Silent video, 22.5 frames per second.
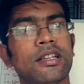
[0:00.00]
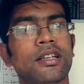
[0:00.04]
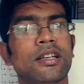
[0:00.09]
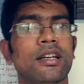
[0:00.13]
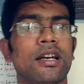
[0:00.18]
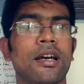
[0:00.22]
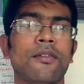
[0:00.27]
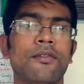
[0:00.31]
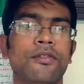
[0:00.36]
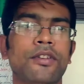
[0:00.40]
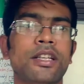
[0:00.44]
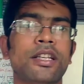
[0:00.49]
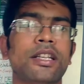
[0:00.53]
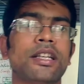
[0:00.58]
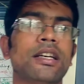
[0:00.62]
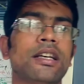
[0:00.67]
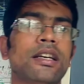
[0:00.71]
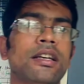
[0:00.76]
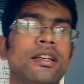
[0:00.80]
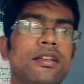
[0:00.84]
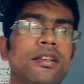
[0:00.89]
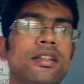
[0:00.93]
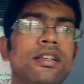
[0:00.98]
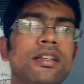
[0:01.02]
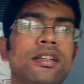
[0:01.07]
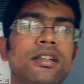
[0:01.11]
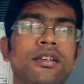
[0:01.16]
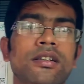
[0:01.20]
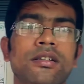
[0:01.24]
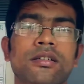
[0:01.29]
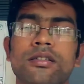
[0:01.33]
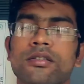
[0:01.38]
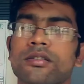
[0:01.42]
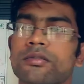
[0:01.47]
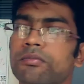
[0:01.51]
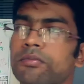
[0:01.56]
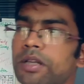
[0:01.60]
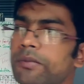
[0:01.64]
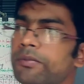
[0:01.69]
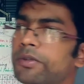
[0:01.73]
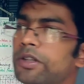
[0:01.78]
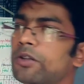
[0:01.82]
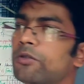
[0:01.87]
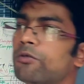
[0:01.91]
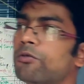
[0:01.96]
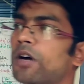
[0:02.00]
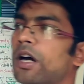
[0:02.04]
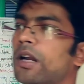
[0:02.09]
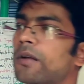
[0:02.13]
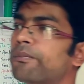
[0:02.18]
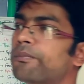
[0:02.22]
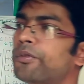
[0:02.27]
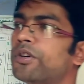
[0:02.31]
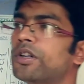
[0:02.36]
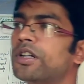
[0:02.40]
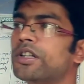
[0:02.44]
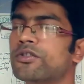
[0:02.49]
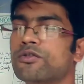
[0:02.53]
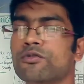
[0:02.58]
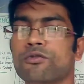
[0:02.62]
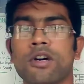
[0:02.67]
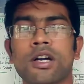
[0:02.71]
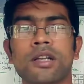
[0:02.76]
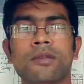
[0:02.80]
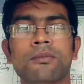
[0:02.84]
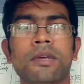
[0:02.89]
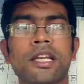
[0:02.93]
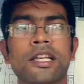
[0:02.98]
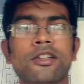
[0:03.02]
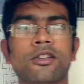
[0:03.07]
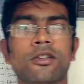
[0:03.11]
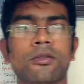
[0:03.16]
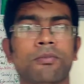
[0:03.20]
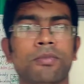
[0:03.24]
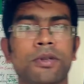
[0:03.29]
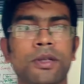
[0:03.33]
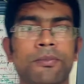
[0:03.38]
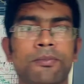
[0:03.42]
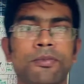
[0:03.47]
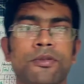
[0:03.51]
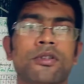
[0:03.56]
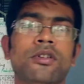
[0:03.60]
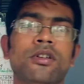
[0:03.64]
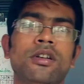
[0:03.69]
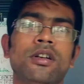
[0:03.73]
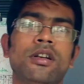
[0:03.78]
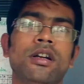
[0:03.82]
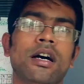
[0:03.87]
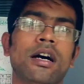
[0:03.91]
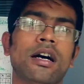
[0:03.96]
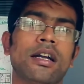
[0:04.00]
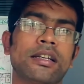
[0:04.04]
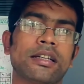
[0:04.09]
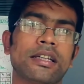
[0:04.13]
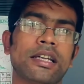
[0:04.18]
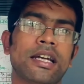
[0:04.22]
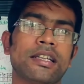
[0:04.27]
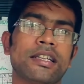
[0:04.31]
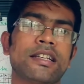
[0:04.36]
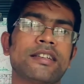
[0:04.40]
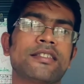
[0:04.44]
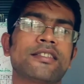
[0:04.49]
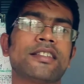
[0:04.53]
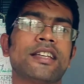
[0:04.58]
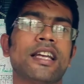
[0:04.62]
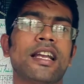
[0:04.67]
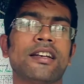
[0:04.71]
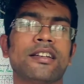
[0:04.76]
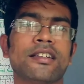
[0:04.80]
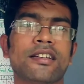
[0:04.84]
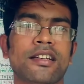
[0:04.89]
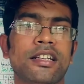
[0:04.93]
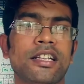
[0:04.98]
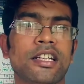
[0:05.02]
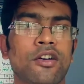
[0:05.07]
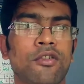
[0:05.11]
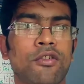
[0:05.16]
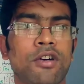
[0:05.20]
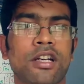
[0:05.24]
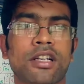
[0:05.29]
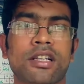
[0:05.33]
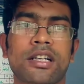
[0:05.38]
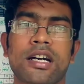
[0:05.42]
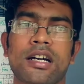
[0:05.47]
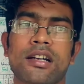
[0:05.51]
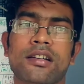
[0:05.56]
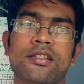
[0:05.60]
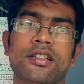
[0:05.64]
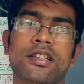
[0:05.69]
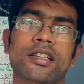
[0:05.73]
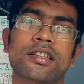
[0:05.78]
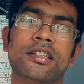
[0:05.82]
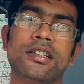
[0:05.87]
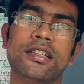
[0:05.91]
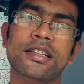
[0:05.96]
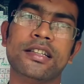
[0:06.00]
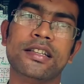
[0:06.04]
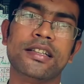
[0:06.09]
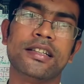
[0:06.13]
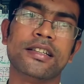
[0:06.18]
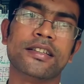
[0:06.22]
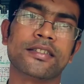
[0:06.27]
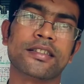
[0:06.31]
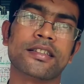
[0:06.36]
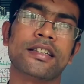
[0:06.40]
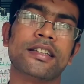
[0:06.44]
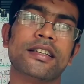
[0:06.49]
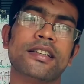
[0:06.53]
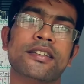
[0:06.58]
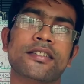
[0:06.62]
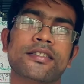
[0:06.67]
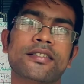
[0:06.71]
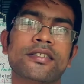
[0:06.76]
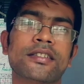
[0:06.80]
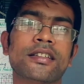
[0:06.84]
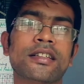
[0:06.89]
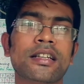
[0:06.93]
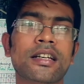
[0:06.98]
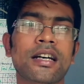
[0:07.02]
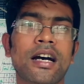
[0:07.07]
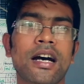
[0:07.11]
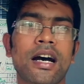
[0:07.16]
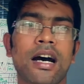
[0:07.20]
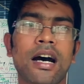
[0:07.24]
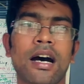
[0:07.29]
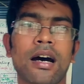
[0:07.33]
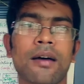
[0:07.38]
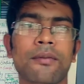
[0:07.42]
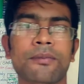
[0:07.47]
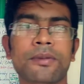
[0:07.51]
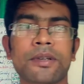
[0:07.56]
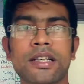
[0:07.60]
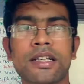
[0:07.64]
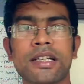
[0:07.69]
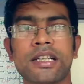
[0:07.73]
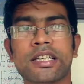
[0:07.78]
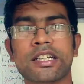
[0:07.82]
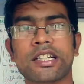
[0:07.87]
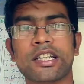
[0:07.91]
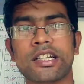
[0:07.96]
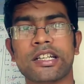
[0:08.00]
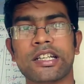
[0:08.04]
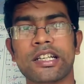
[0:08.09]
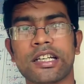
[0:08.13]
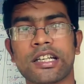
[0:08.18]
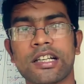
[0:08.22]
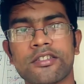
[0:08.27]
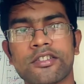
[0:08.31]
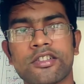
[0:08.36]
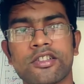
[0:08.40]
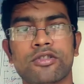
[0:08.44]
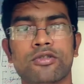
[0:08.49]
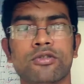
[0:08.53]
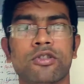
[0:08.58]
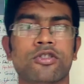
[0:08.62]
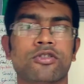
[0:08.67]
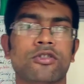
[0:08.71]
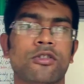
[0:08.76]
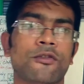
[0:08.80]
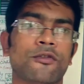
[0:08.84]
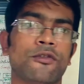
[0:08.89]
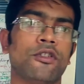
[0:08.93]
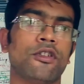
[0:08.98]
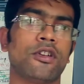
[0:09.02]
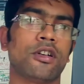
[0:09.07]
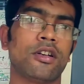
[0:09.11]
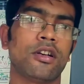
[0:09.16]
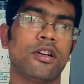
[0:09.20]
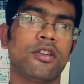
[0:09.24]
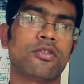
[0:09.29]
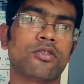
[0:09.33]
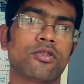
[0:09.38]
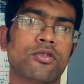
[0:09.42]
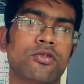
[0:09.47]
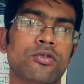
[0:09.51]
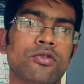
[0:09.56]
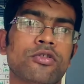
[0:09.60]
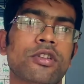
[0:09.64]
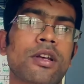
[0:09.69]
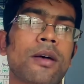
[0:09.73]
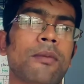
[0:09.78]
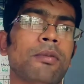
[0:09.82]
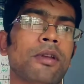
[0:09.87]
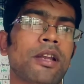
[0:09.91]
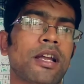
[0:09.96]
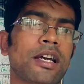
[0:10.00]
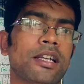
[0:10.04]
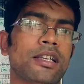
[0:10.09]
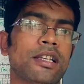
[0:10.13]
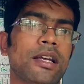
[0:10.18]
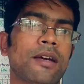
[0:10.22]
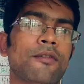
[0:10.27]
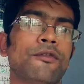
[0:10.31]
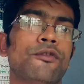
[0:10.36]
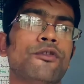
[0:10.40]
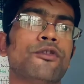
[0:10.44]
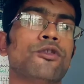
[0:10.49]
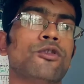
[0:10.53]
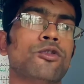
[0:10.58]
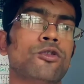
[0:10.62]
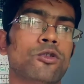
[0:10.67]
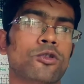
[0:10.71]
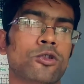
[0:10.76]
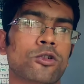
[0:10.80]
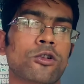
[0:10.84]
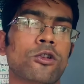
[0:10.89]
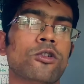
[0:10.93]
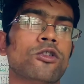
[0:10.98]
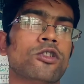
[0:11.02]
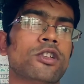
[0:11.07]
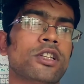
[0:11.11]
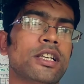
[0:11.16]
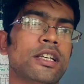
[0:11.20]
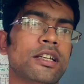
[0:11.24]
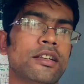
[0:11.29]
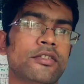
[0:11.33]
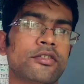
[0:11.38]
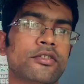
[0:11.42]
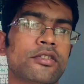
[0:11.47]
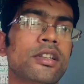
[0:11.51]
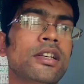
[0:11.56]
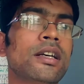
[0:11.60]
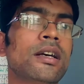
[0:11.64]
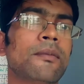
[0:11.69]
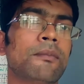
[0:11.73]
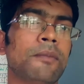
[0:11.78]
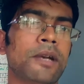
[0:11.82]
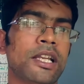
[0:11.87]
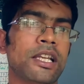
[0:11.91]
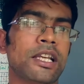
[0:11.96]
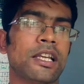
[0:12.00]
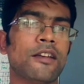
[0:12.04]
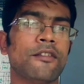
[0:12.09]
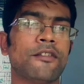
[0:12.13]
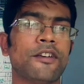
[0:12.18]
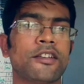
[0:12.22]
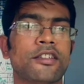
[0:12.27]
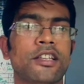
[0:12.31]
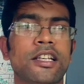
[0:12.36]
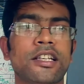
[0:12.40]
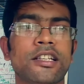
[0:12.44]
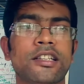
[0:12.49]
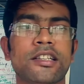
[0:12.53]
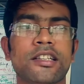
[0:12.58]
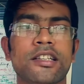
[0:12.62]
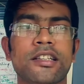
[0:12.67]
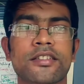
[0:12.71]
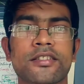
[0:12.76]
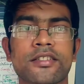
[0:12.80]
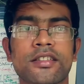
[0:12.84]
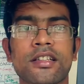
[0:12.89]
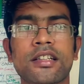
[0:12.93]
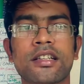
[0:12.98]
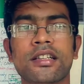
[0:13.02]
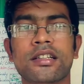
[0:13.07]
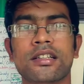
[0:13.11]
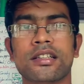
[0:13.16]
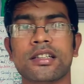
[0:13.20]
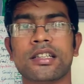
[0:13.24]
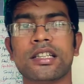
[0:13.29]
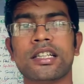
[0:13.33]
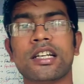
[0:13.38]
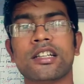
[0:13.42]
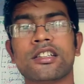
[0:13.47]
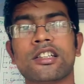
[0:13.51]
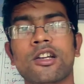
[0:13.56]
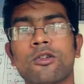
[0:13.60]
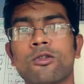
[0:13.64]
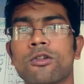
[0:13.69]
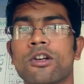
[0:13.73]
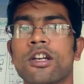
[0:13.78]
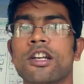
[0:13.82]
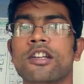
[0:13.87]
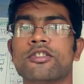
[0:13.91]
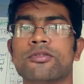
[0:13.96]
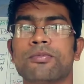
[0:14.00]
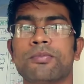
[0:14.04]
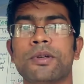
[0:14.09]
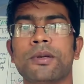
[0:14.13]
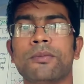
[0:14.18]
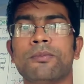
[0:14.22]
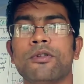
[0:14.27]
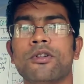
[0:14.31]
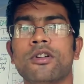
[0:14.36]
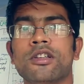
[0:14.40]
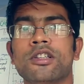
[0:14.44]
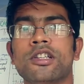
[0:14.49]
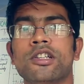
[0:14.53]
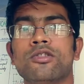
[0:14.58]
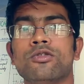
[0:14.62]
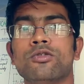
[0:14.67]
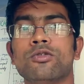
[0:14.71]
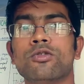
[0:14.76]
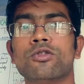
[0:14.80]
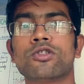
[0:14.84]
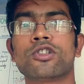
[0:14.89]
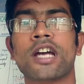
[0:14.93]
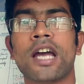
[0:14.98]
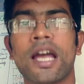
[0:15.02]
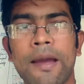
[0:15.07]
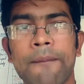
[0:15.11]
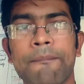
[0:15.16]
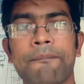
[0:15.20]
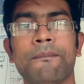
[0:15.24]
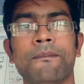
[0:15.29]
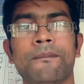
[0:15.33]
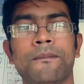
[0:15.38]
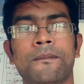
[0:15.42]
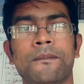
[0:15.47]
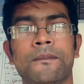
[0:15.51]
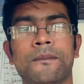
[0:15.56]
every day. And maybe 1.1 million people are getting shelter in our country. This is a very critical situation for us to supply them food, clothing, medical facilities. They are the rootless people. They don't have